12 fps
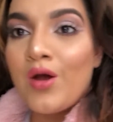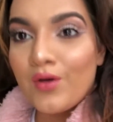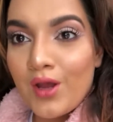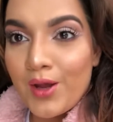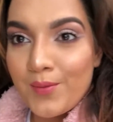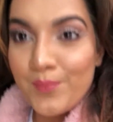
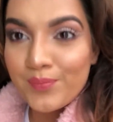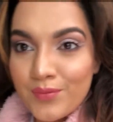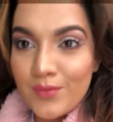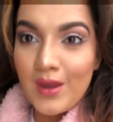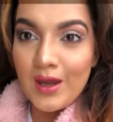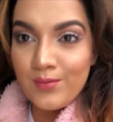Okay,
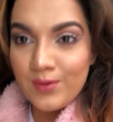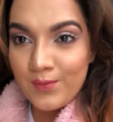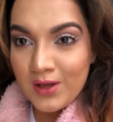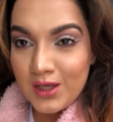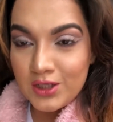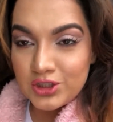I'm in
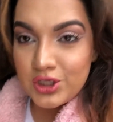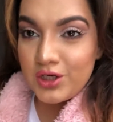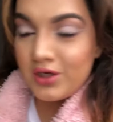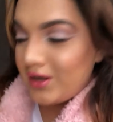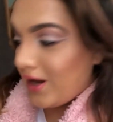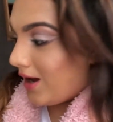my
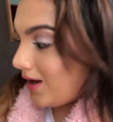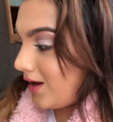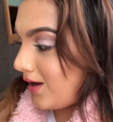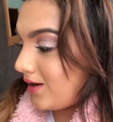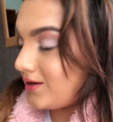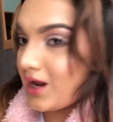kitchen
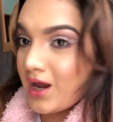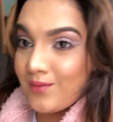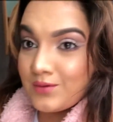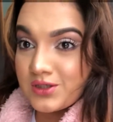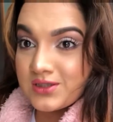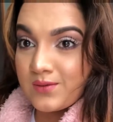and
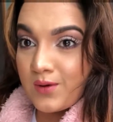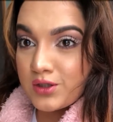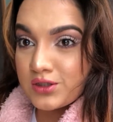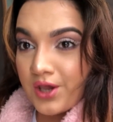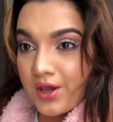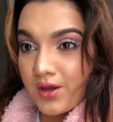I'm just
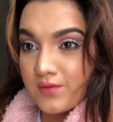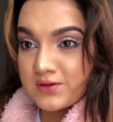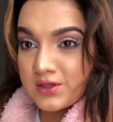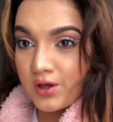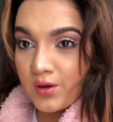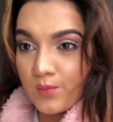about to have
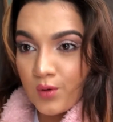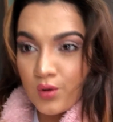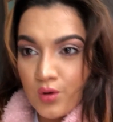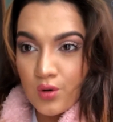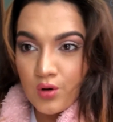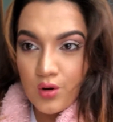some
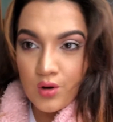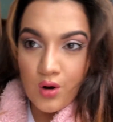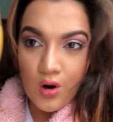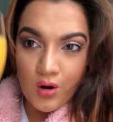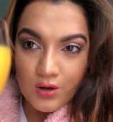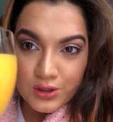
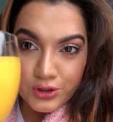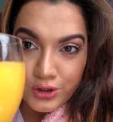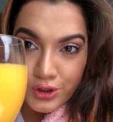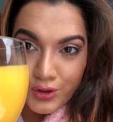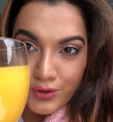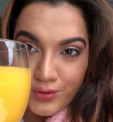orange
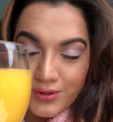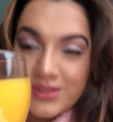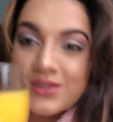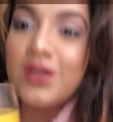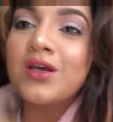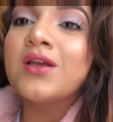
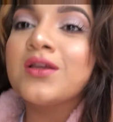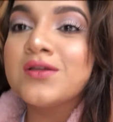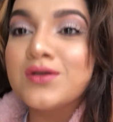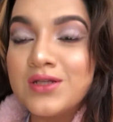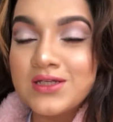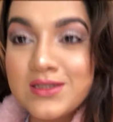juice.
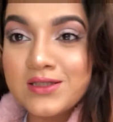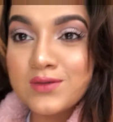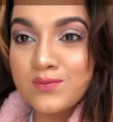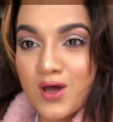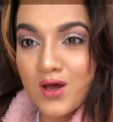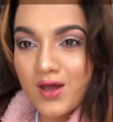So this
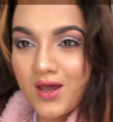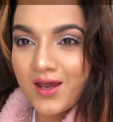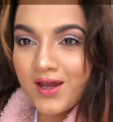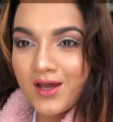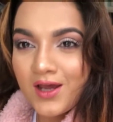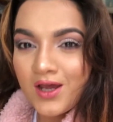is
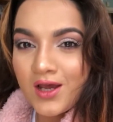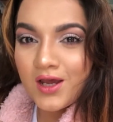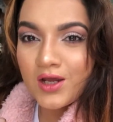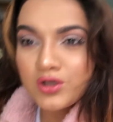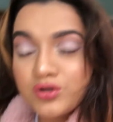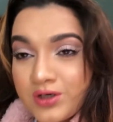my
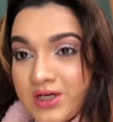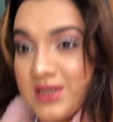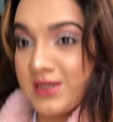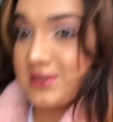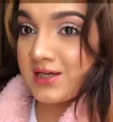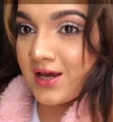
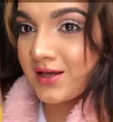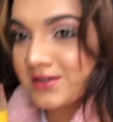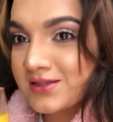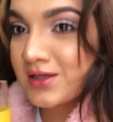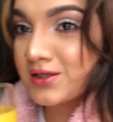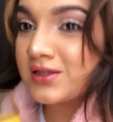drinking test.